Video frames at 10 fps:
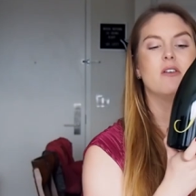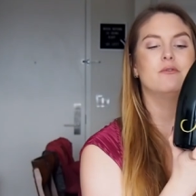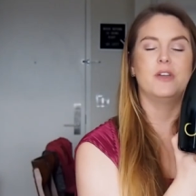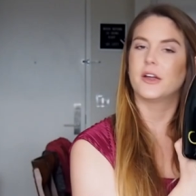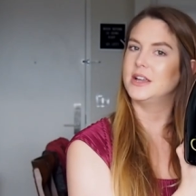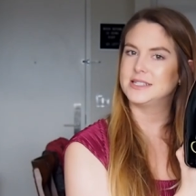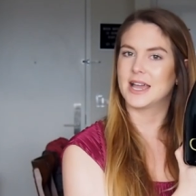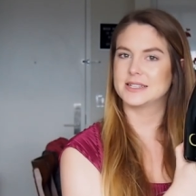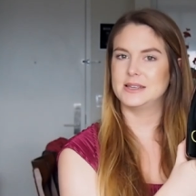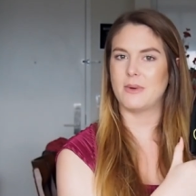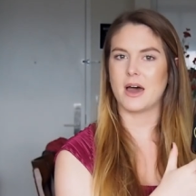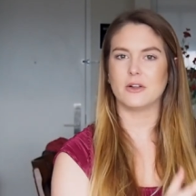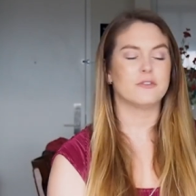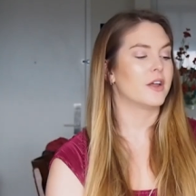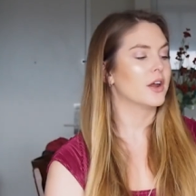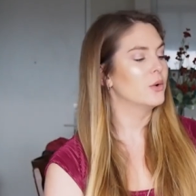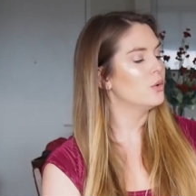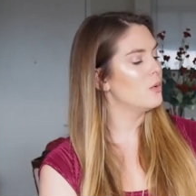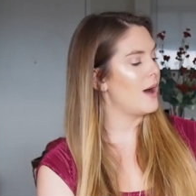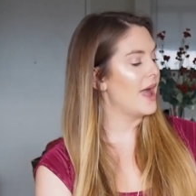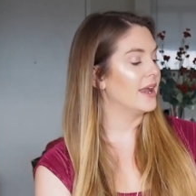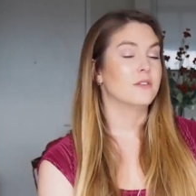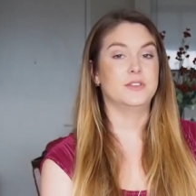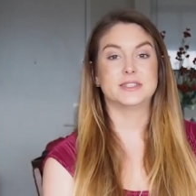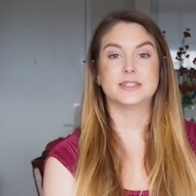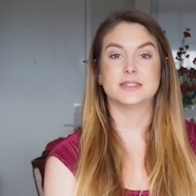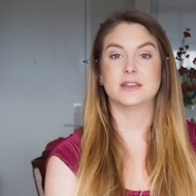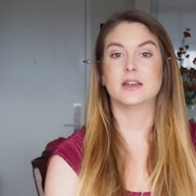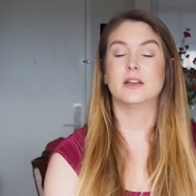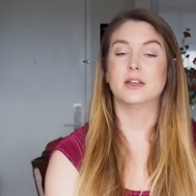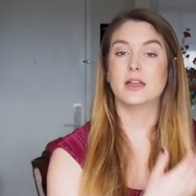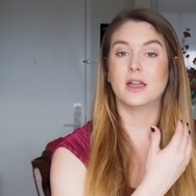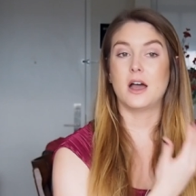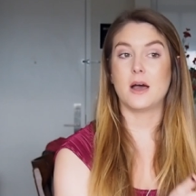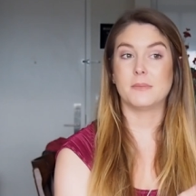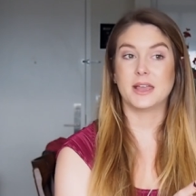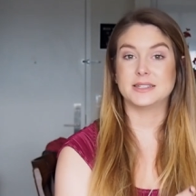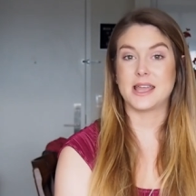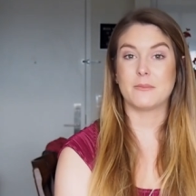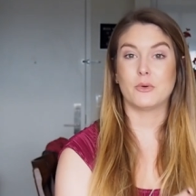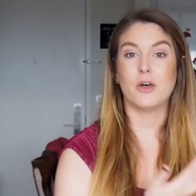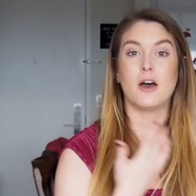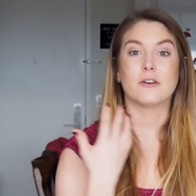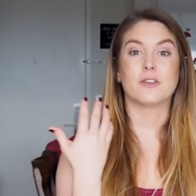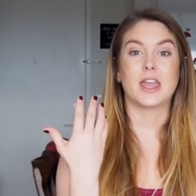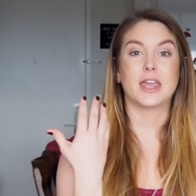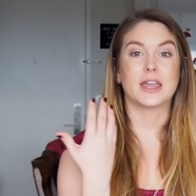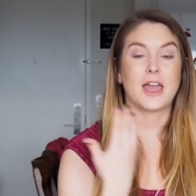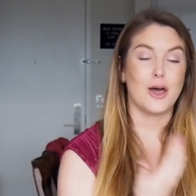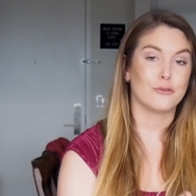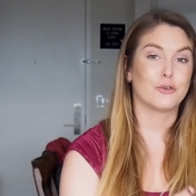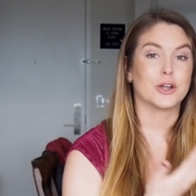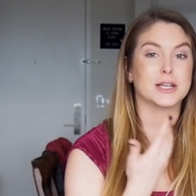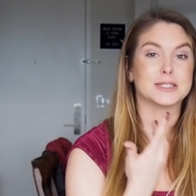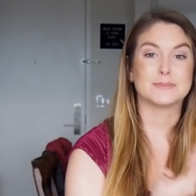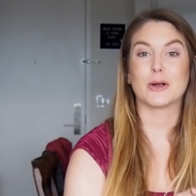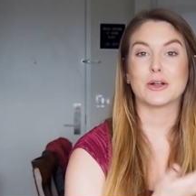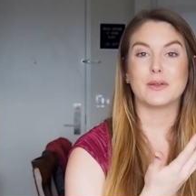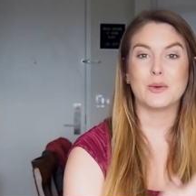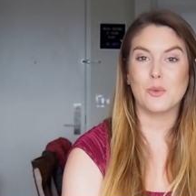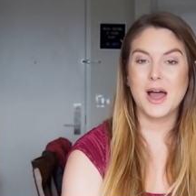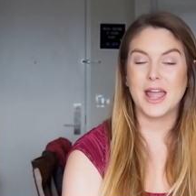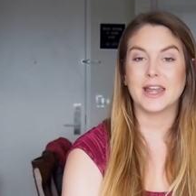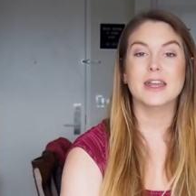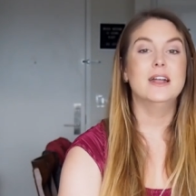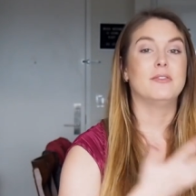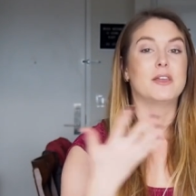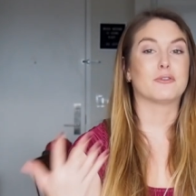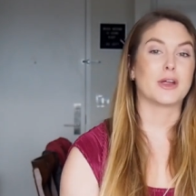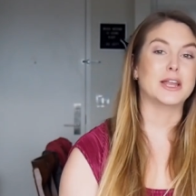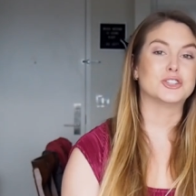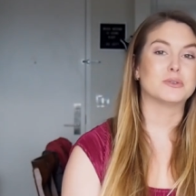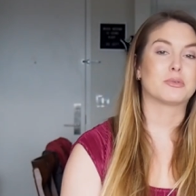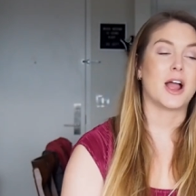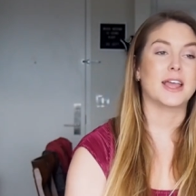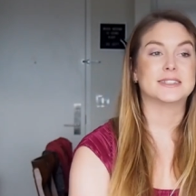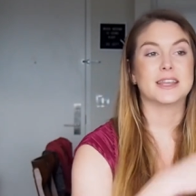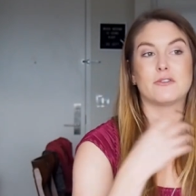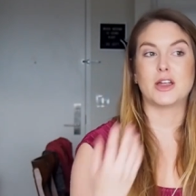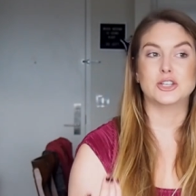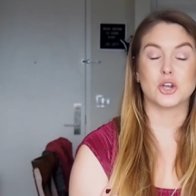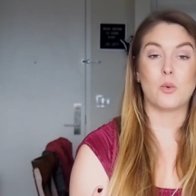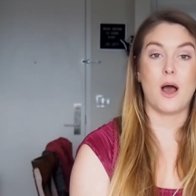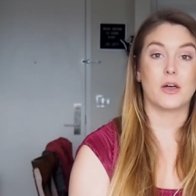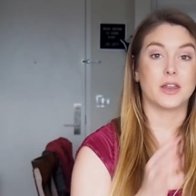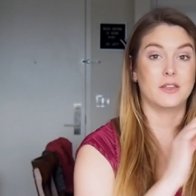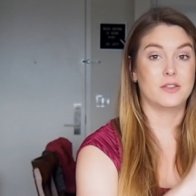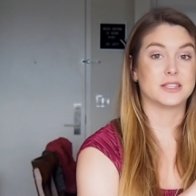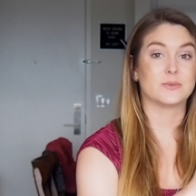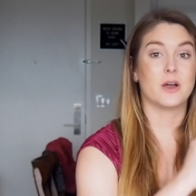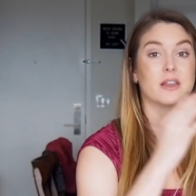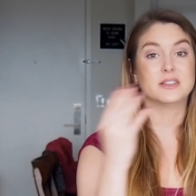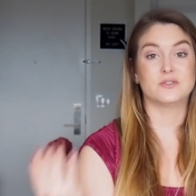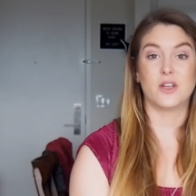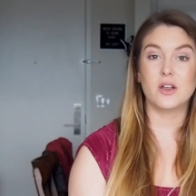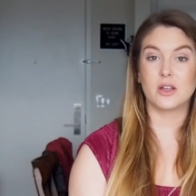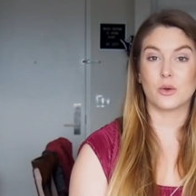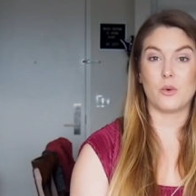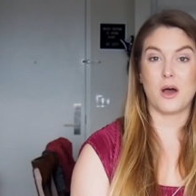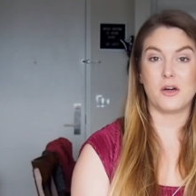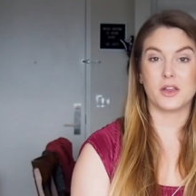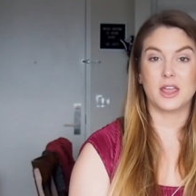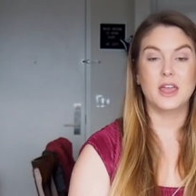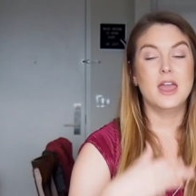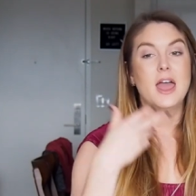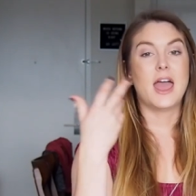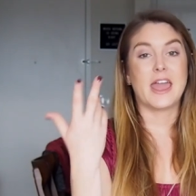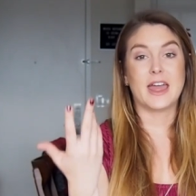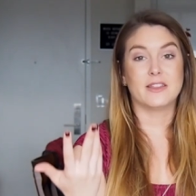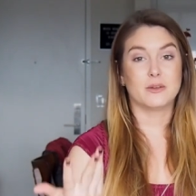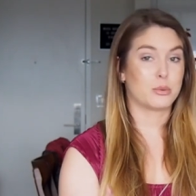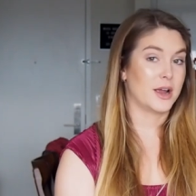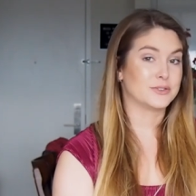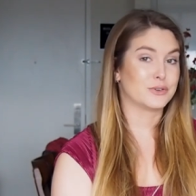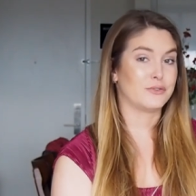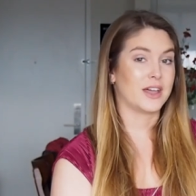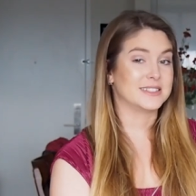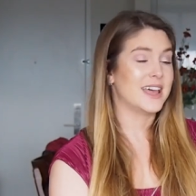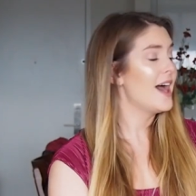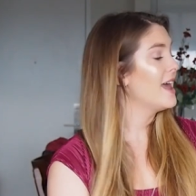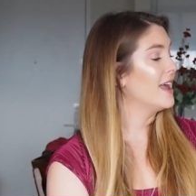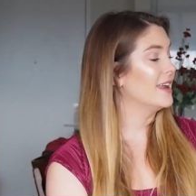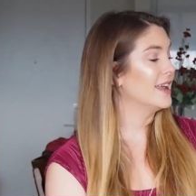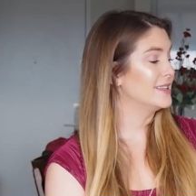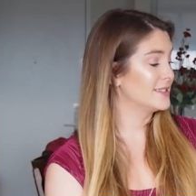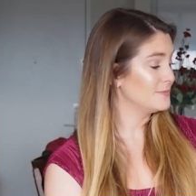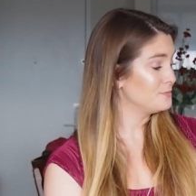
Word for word: very sexy bottle, very cool wine. This is a um, example of a California sparkling wine. They range in price, they range in quality. This one is very good quality, and the price reflects that. And it's